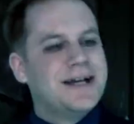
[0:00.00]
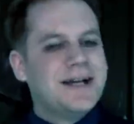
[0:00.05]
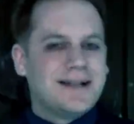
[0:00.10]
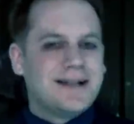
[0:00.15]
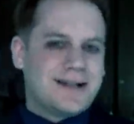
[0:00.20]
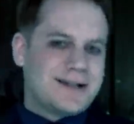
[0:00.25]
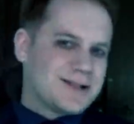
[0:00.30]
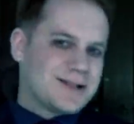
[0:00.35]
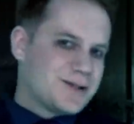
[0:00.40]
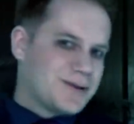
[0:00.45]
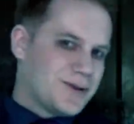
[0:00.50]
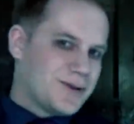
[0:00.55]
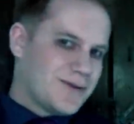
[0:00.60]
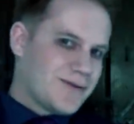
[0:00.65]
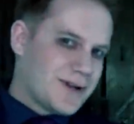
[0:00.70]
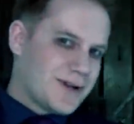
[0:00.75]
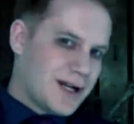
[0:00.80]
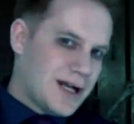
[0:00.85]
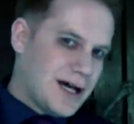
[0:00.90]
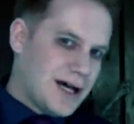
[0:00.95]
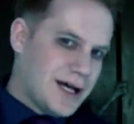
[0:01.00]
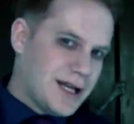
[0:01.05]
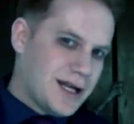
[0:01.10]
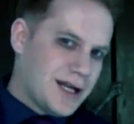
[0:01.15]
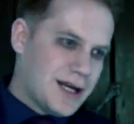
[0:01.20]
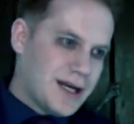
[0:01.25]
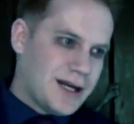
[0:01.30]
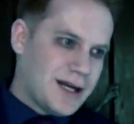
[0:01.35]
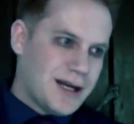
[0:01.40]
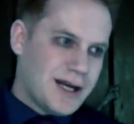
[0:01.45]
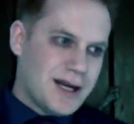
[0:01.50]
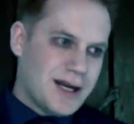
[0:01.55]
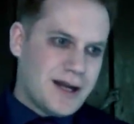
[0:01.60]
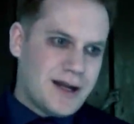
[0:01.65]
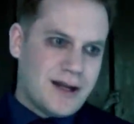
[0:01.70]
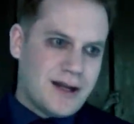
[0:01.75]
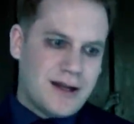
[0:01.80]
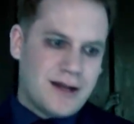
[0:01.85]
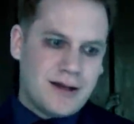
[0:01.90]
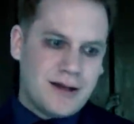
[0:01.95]
Let us talk of Clan
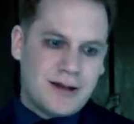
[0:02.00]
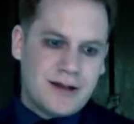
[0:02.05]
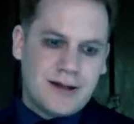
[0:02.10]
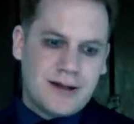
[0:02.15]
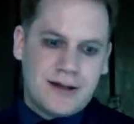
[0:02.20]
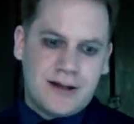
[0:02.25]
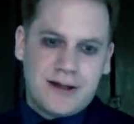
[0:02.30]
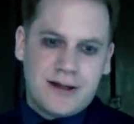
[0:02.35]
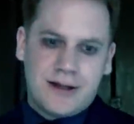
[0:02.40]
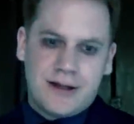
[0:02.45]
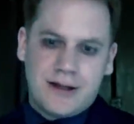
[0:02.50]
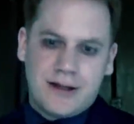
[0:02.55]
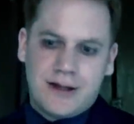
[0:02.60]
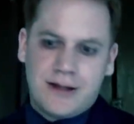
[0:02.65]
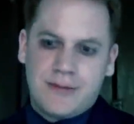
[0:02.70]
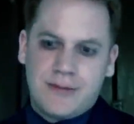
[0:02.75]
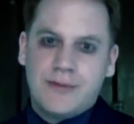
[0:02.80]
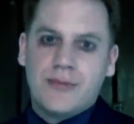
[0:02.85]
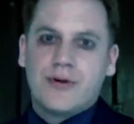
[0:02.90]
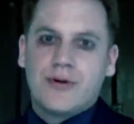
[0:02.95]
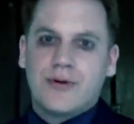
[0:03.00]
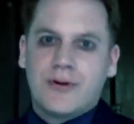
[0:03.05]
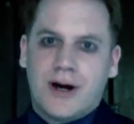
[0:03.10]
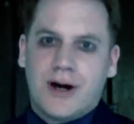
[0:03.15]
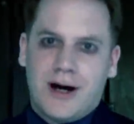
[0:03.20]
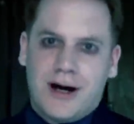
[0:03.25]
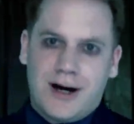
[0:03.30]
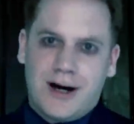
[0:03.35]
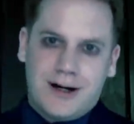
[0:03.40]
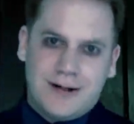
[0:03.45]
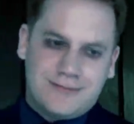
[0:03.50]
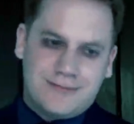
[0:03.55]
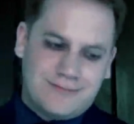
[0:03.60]
Bruja.